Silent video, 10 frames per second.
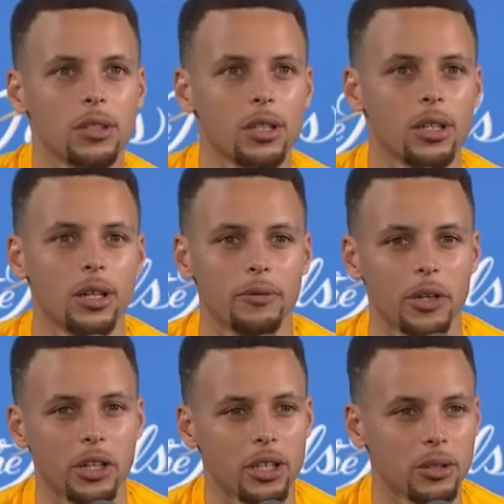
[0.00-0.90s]
uh, a
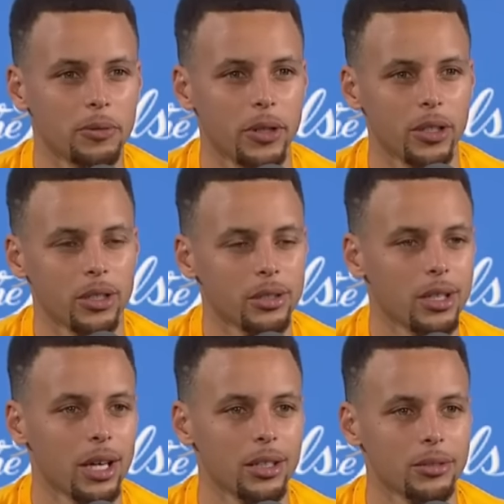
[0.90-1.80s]
very good feeling,
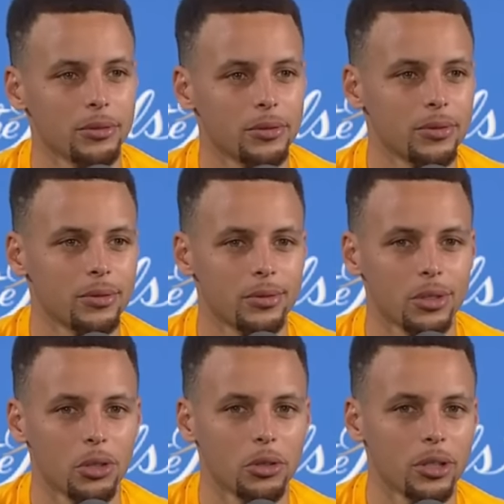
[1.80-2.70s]
kind of
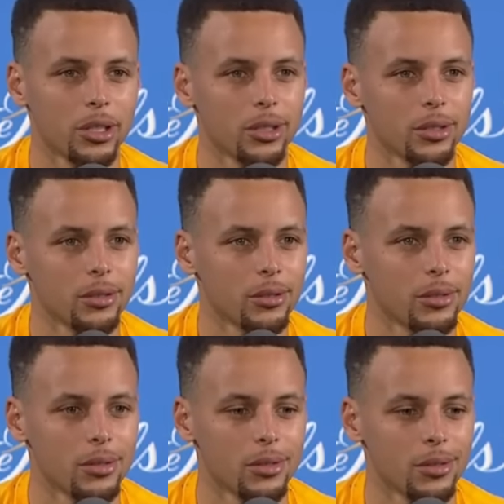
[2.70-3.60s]
knowing
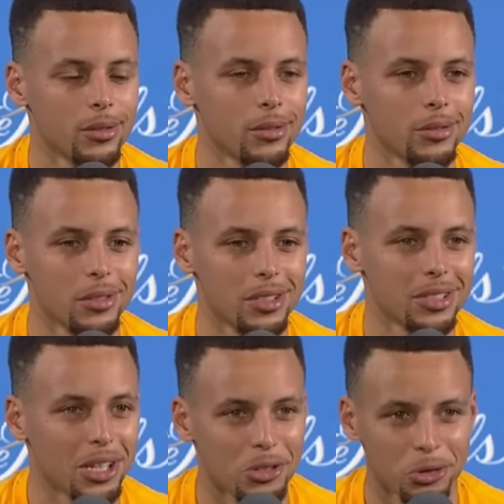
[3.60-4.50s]
the
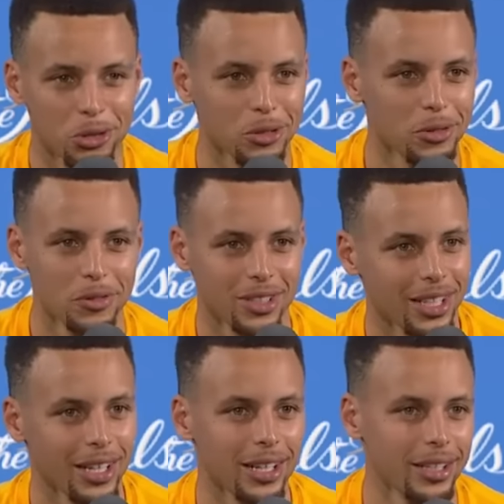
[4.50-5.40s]
schedule of, of, the
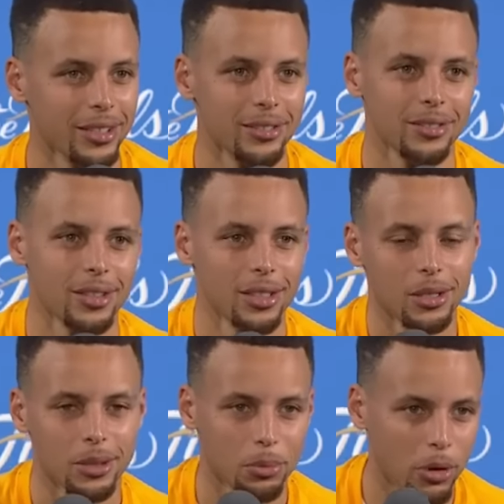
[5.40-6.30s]
day and,
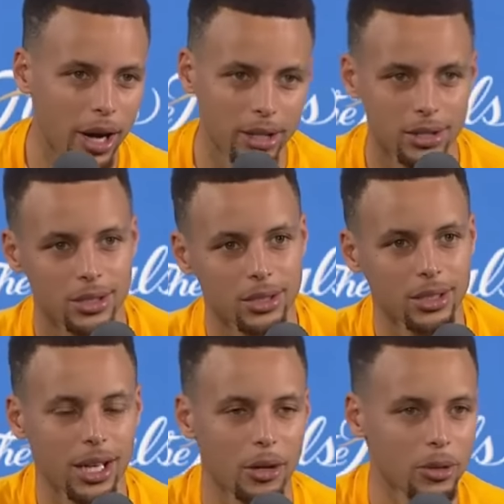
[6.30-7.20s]
and practice and
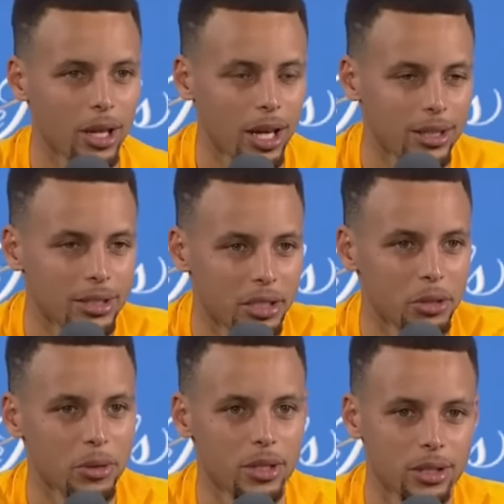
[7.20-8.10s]
how how to deal
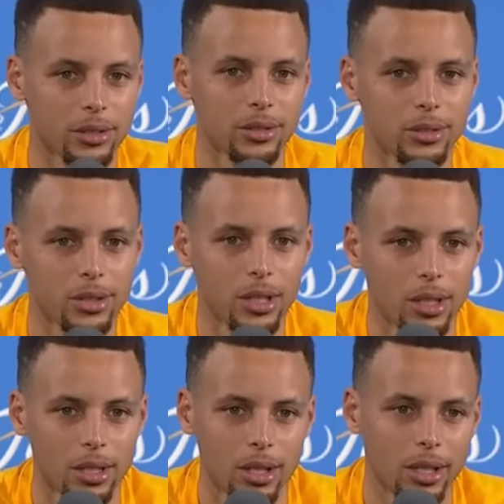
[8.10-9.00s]
with it. And
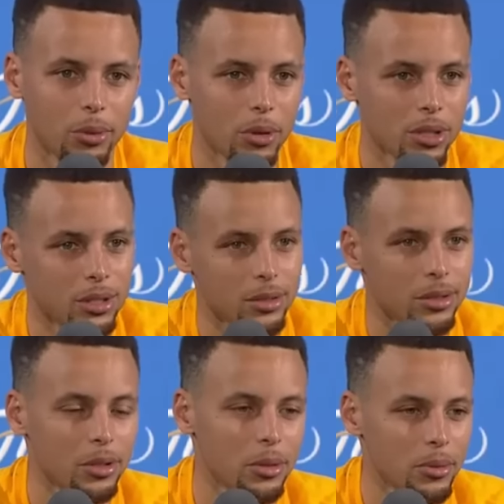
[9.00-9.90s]
and once the
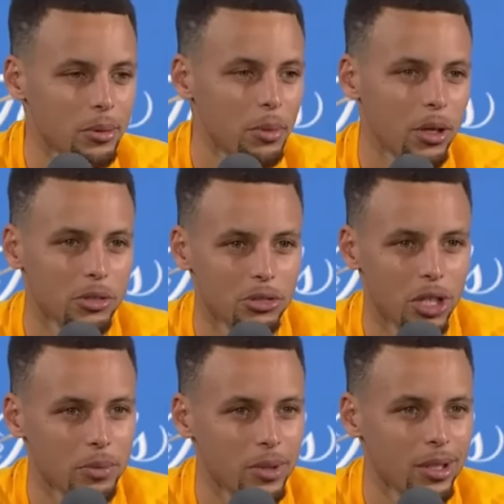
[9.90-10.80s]
you know the, the ball
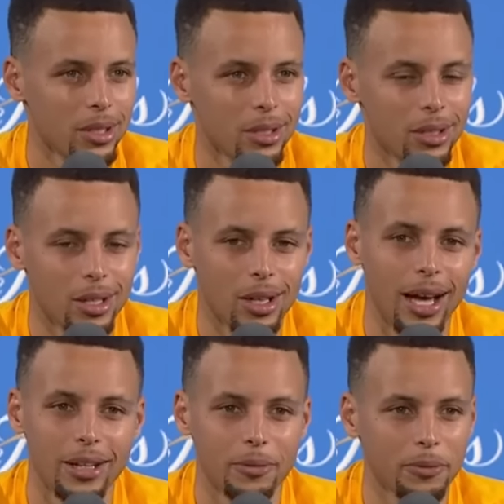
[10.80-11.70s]
dropped, uh,
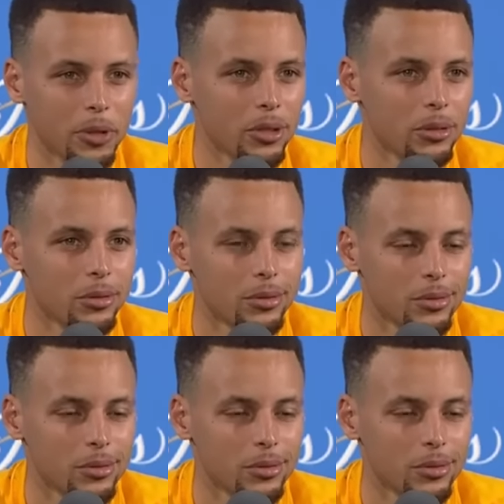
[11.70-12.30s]
I didn't feel.